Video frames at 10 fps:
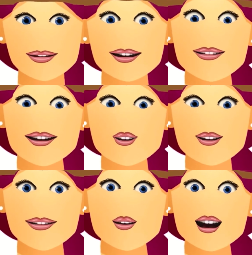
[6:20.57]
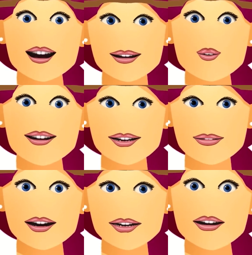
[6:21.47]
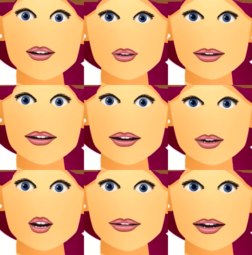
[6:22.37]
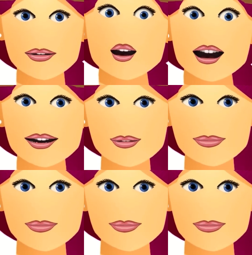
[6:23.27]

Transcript: It is a somewhat raspy sound coming from the throat.